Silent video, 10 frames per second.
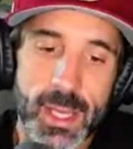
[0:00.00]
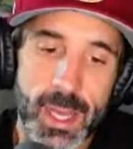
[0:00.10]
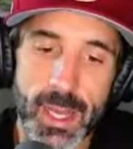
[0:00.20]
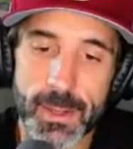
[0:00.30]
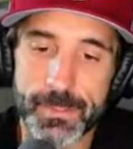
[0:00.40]

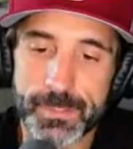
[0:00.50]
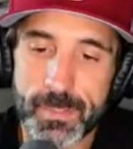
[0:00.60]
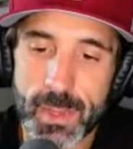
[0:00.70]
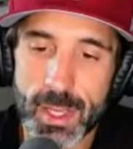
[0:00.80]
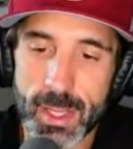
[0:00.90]
um,
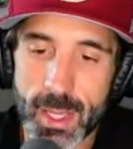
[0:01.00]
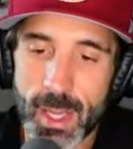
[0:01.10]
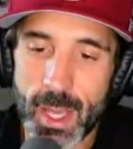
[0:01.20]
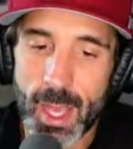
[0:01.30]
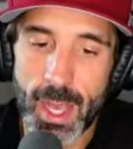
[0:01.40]

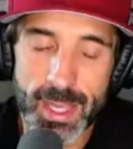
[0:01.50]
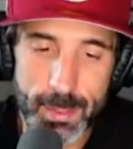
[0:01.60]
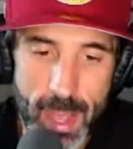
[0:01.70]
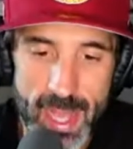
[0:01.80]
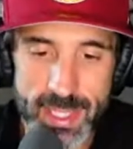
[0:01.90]
uh, he
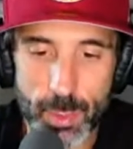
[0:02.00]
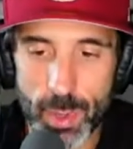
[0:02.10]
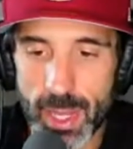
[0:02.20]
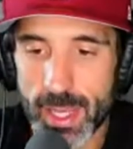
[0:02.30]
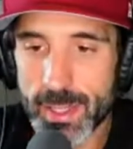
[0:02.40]
passed
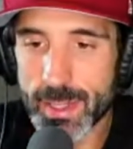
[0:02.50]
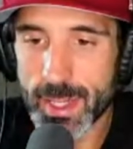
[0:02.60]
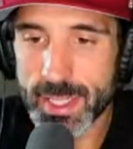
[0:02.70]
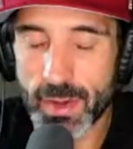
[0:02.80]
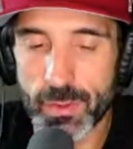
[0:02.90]
away uh,
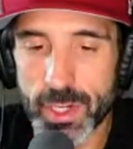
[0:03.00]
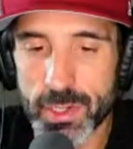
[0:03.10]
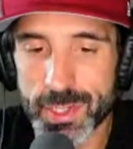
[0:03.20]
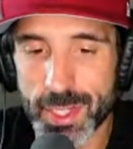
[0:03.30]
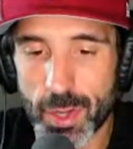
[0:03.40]
several
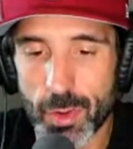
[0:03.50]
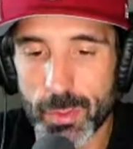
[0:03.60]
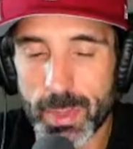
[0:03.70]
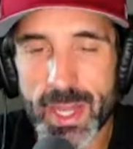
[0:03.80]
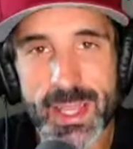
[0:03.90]
years ago.
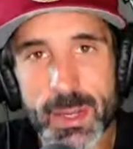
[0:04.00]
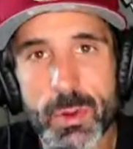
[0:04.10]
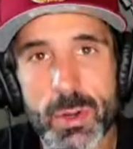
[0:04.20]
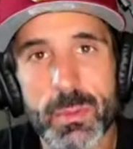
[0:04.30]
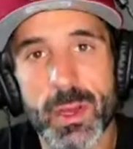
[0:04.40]
But I think
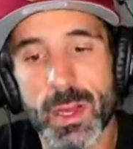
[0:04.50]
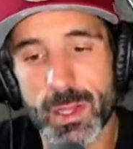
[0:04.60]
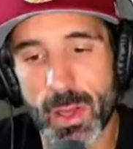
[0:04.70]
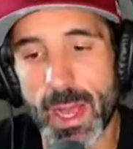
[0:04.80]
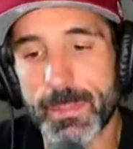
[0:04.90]
about him a
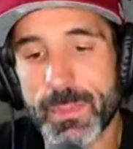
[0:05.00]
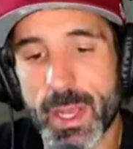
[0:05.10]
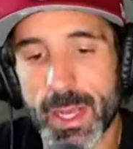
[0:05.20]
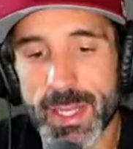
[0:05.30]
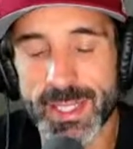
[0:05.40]
lot.
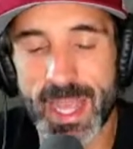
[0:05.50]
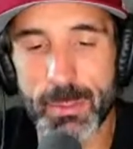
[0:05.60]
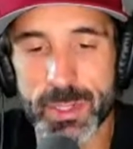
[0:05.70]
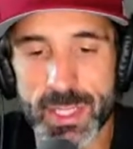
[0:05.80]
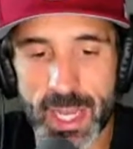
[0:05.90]
Uh, his name
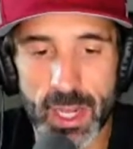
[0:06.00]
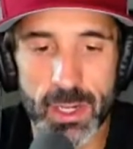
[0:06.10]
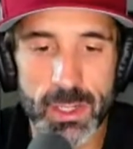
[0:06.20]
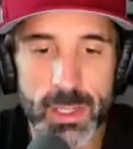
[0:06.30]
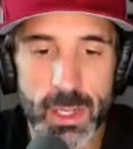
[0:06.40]
was
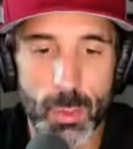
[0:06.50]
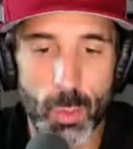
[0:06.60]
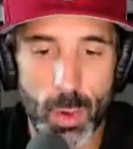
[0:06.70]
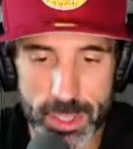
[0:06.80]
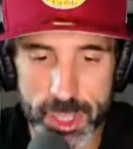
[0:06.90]
Dale
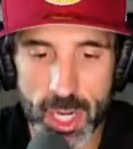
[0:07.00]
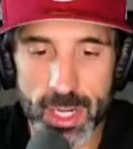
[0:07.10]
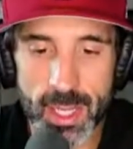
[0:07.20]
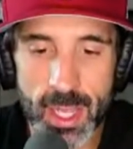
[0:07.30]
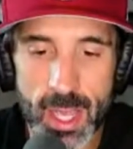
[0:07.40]
Ewanchuk,
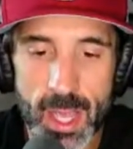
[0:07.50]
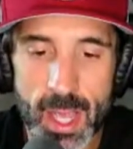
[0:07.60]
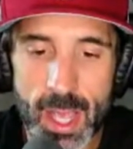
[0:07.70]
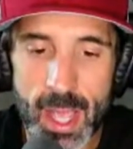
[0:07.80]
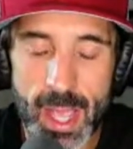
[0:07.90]

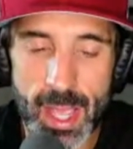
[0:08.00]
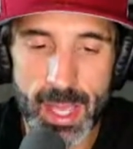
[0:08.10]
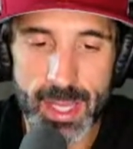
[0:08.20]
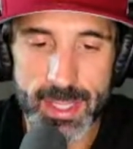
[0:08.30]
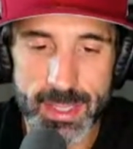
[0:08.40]

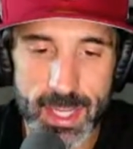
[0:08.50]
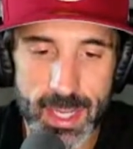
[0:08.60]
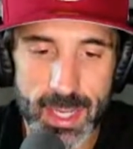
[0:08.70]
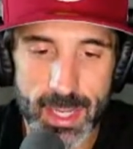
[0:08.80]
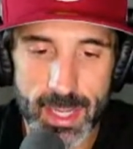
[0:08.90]
and
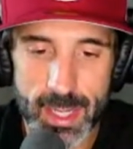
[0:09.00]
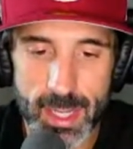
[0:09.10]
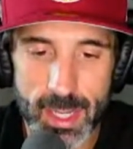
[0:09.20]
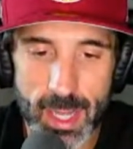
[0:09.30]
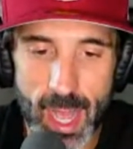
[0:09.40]
uh,
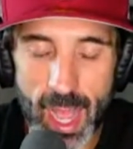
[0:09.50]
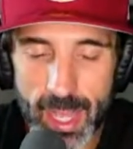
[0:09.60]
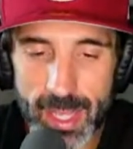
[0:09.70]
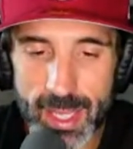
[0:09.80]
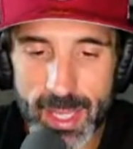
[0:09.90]

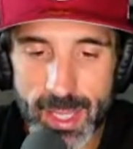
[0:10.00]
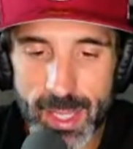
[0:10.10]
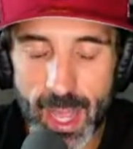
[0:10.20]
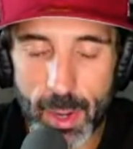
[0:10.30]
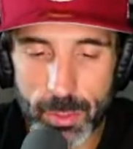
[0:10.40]
I
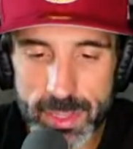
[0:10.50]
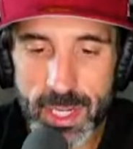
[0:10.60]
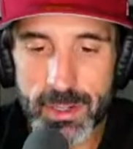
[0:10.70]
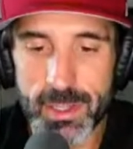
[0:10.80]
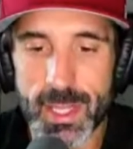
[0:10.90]
I will
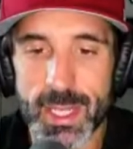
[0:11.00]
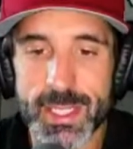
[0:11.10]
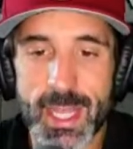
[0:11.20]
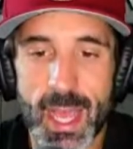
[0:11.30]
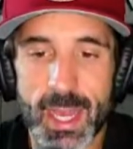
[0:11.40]
tell you this
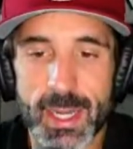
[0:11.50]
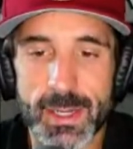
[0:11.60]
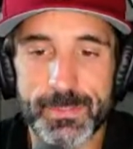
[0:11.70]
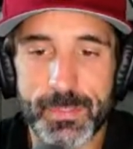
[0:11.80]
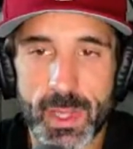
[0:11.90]
that
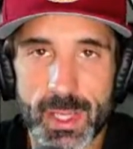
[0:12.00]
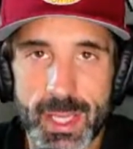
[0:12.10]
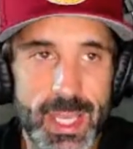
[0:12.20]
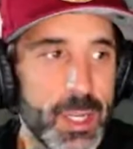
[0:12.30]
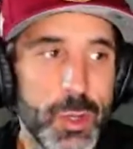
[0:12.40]

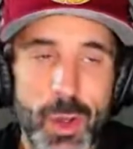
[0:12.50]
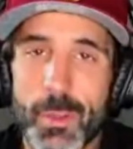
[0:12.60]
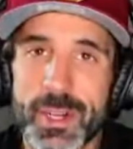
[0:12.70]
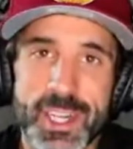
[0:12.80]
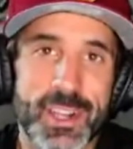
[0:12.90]
he knew how
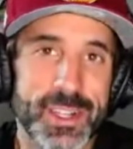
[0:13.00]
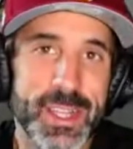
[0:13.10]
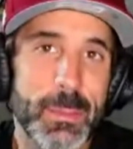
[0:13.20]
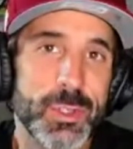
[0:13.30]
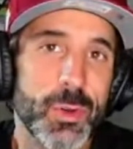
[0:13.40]
much I looked
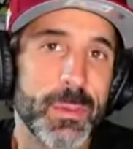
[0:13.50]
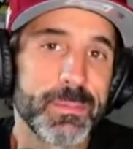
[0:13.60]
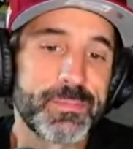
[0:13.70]
up to him,